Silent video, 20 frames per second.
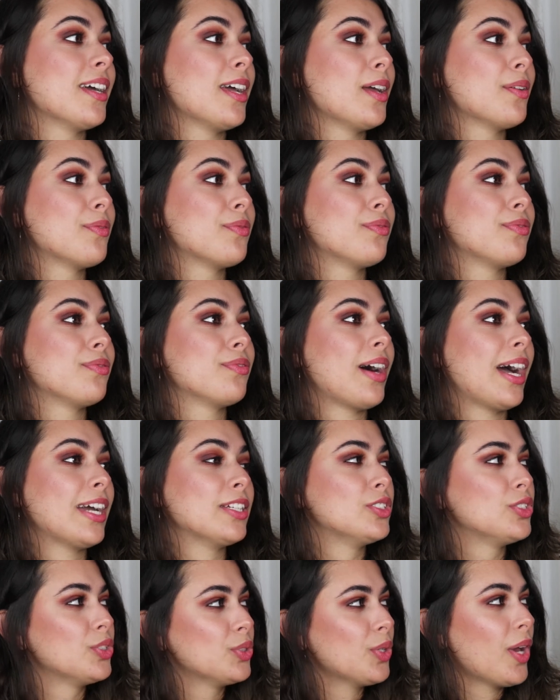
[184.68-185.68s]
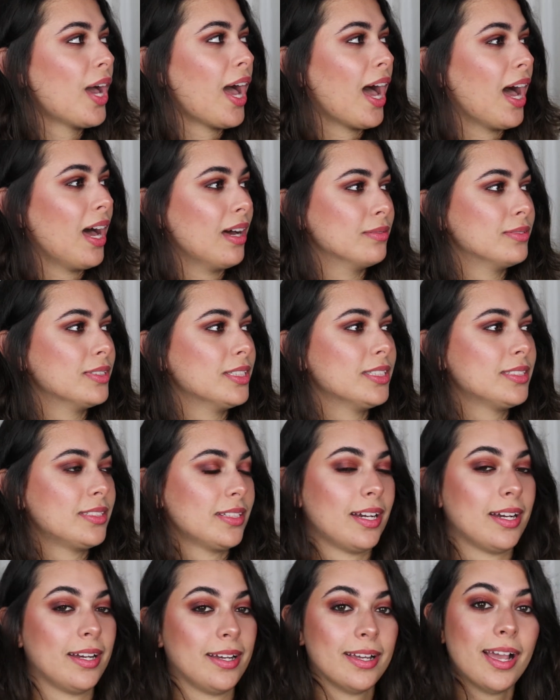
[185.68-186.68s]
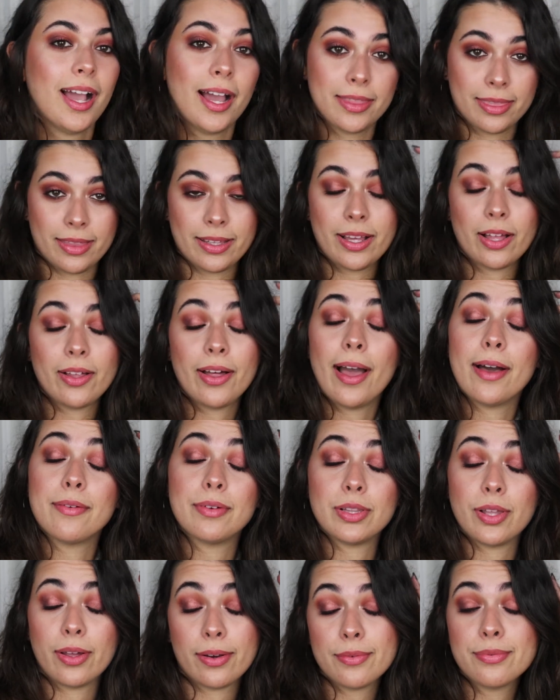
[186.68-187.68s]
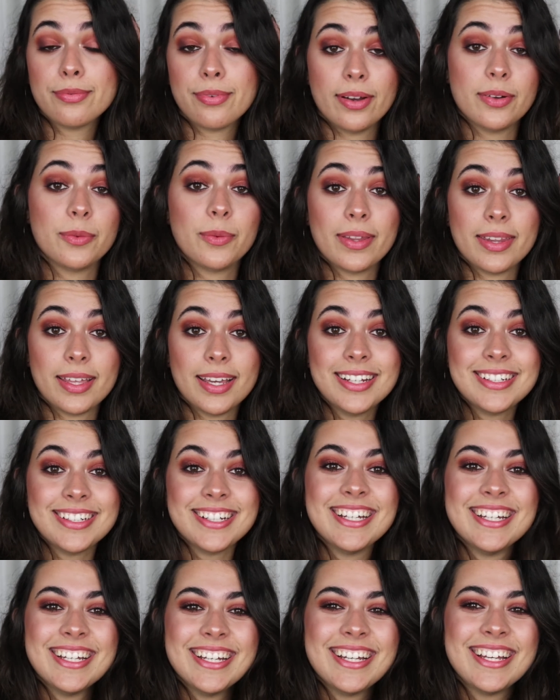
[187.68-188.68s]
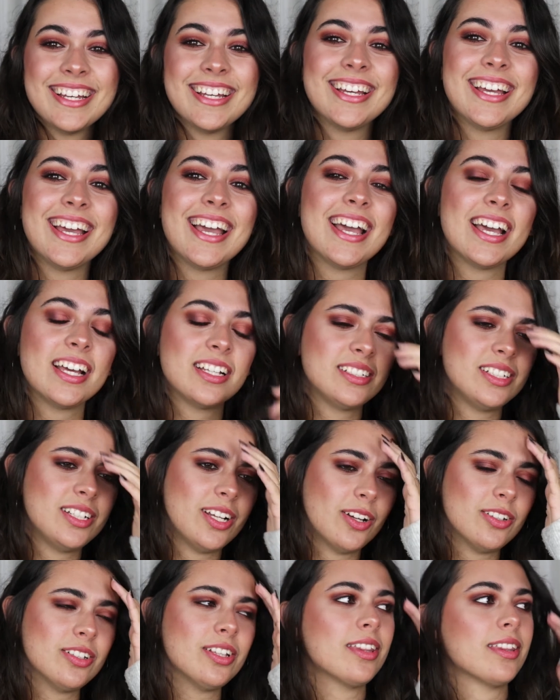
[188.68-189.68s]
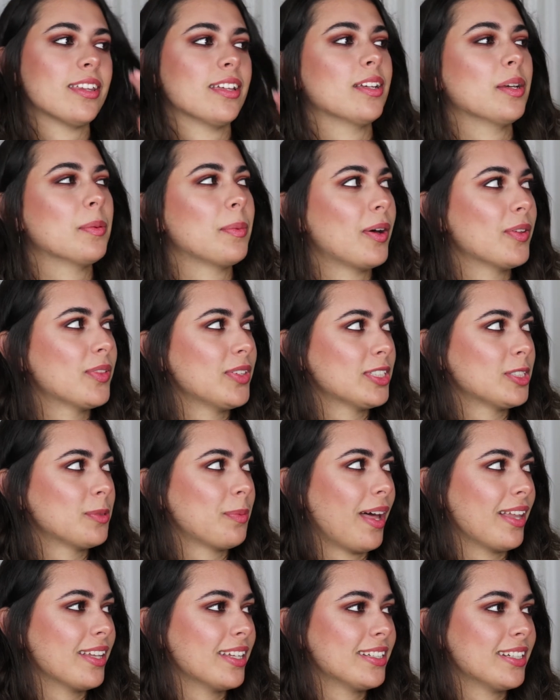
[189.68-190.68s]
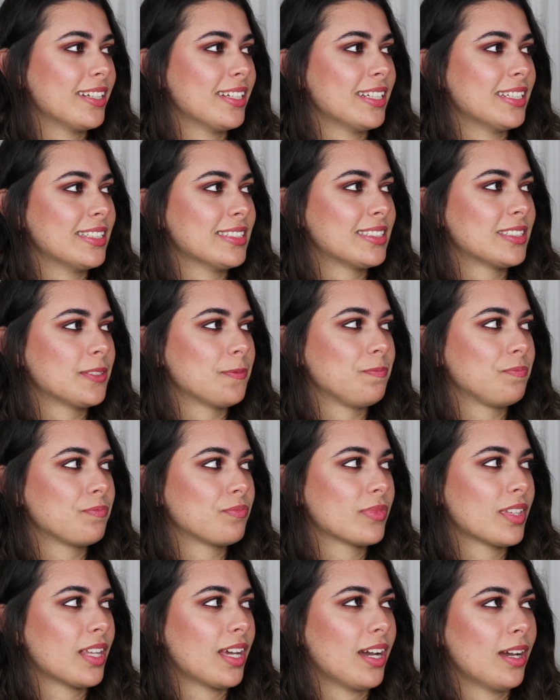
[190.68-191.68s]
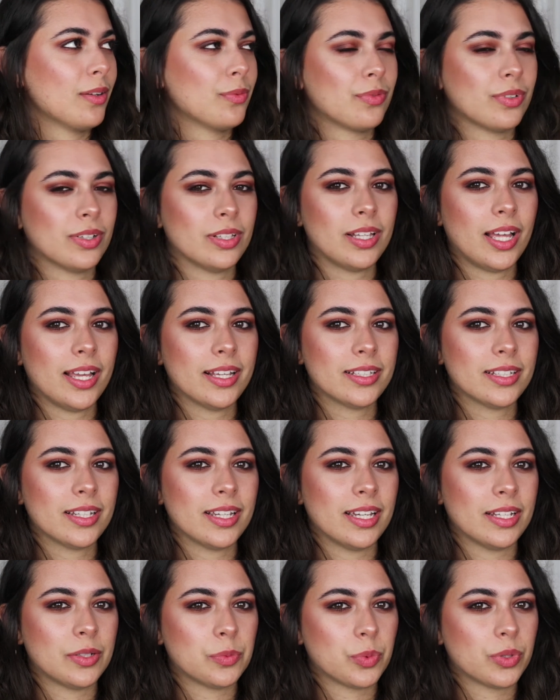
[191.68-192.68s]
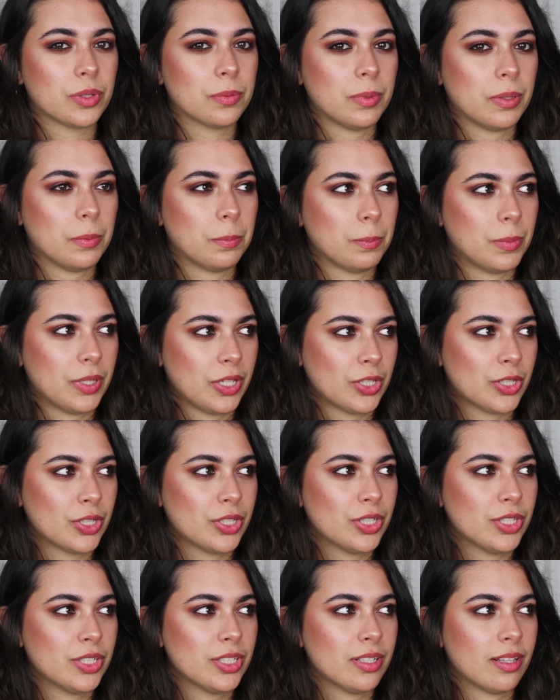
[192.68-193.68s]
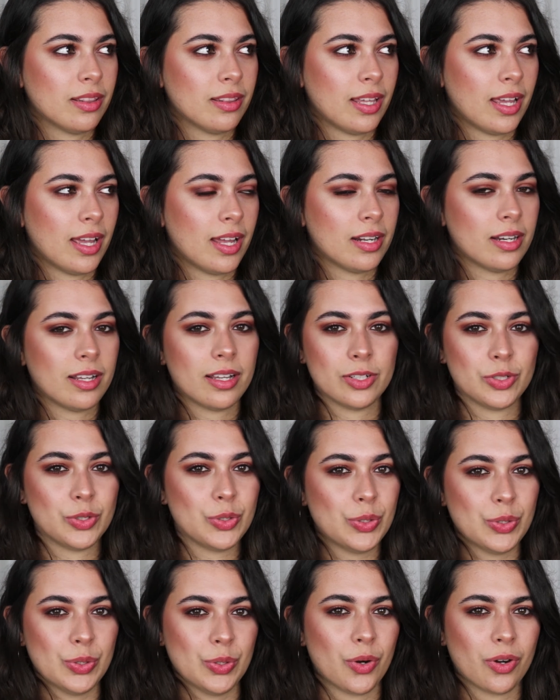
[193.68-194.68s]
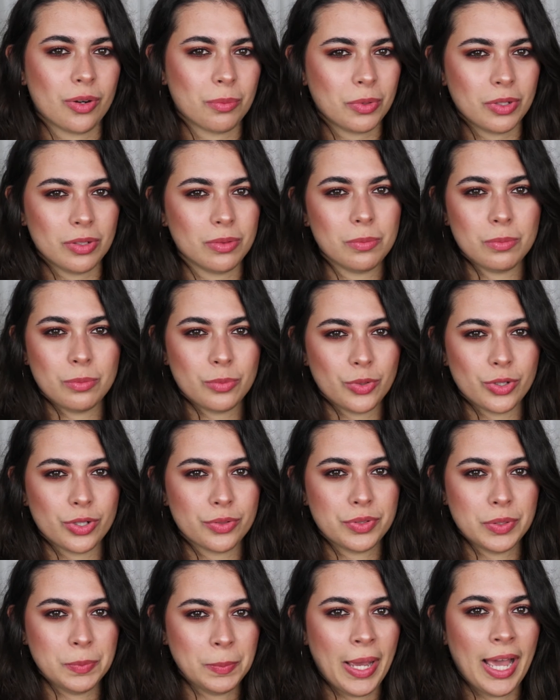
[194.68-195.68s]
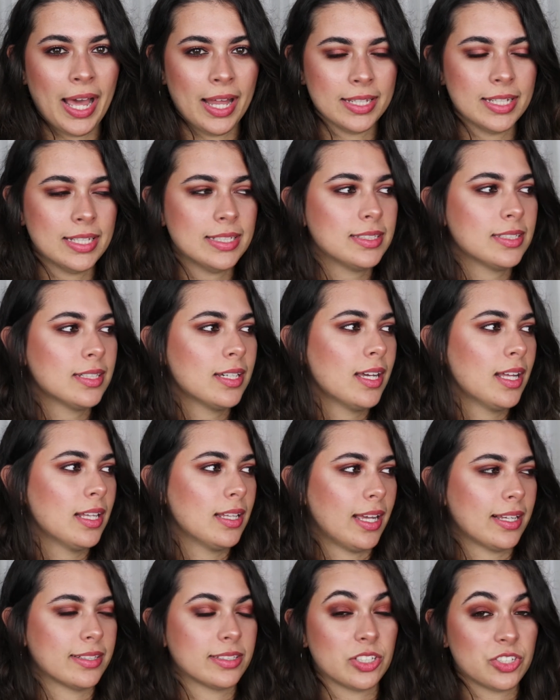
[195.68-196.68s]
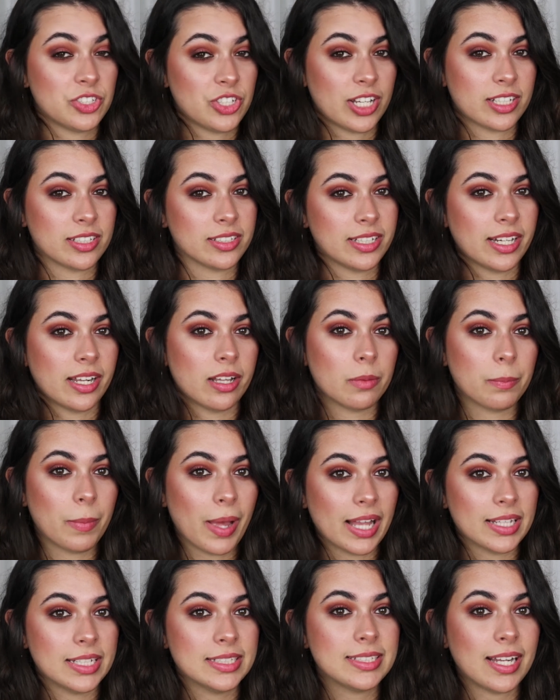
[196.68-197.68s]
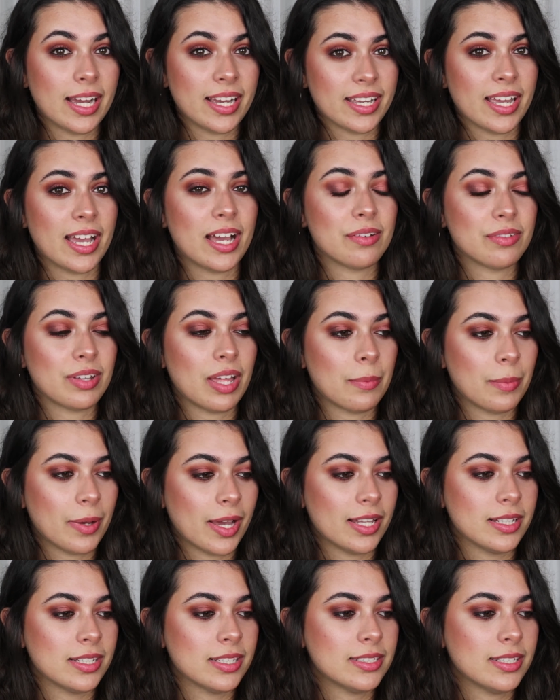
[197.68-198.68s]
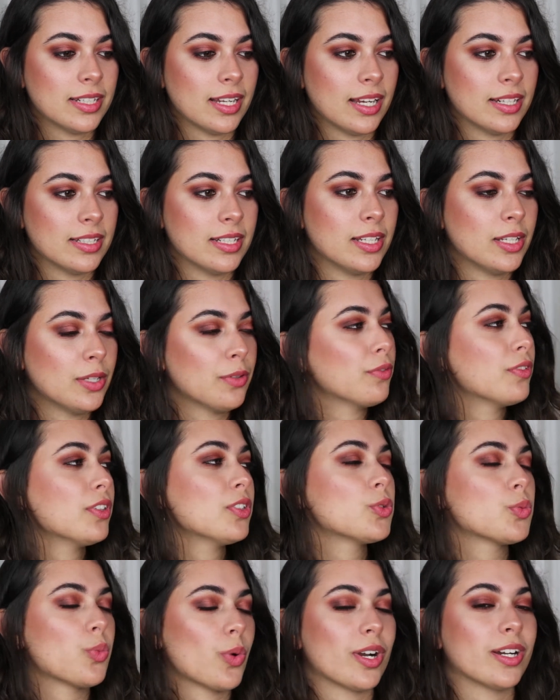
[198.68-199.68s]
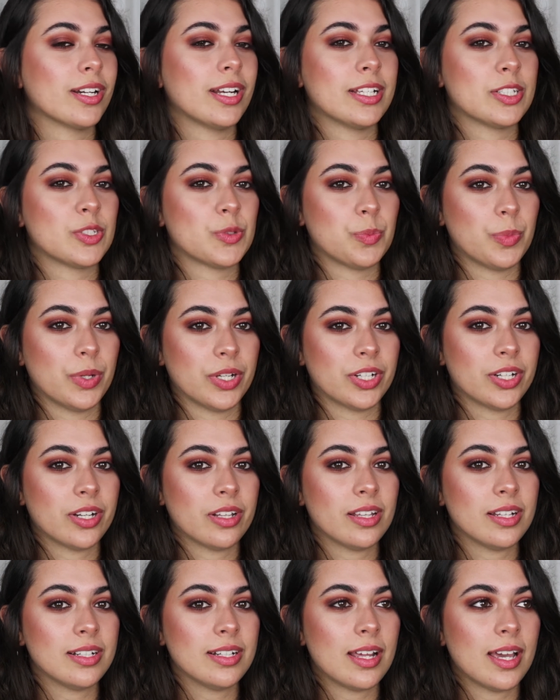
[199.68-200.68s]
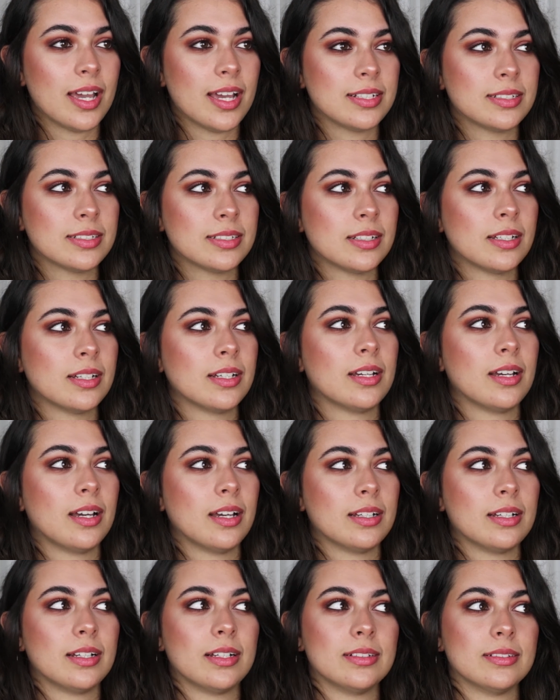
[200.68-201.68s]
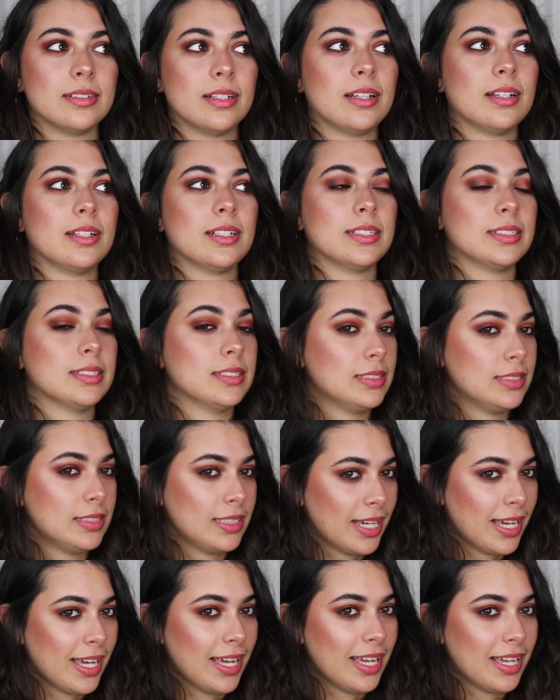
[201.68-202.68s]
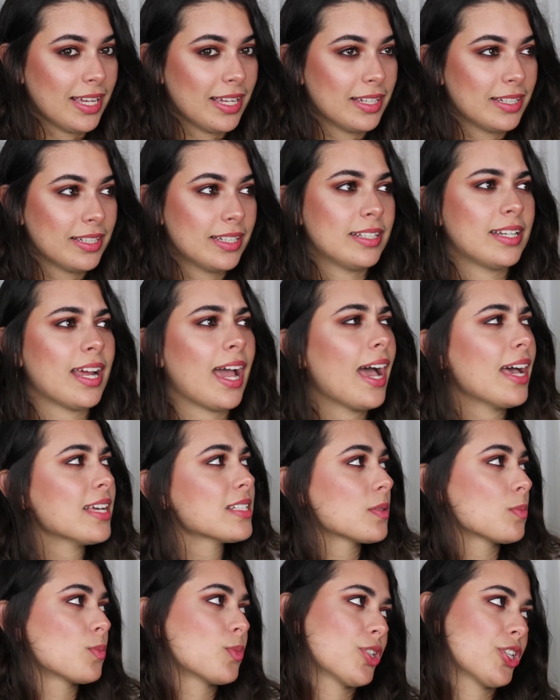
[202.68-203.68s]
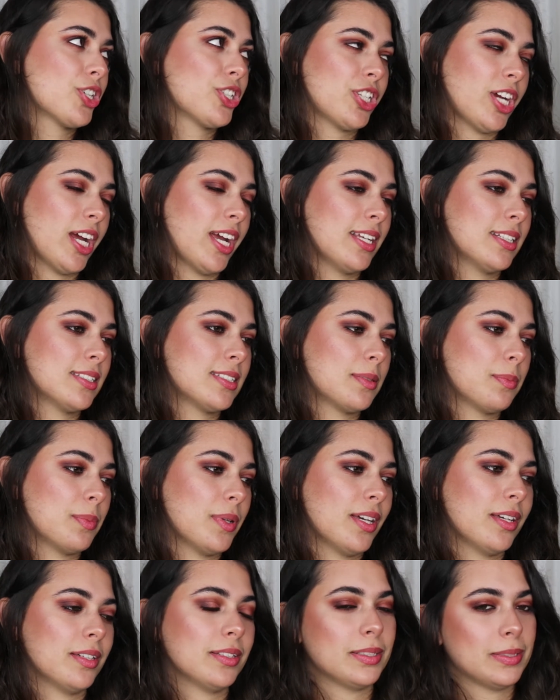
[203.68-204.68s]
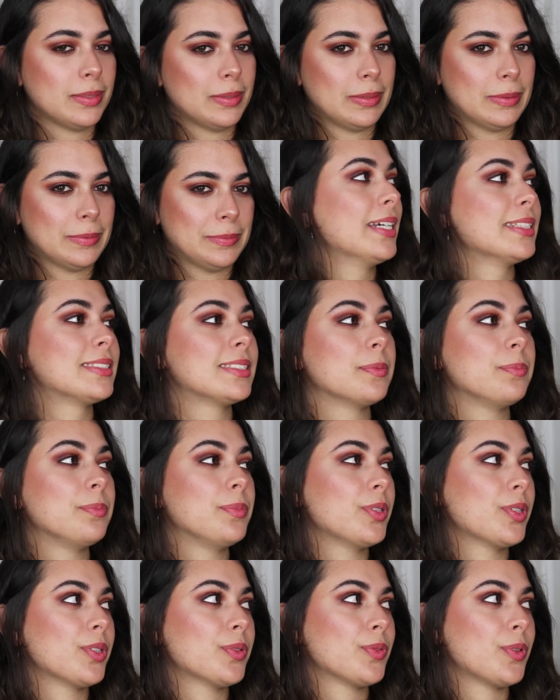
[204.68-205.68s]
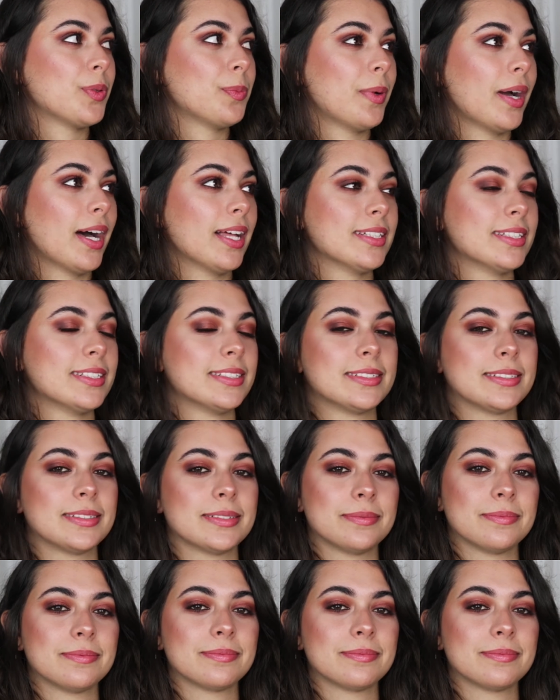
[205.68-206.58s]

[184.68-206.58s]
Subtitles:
if I do have it, I think I'll have a lot of fun with it. The only thing about this palette is I feel like it will be bigger than a normal Morphe palette, like Jaclyn Hill palette. I have that palette, and if this one is bigger than that, yeah, it has more shades, but yeah, it's a beautiful palette.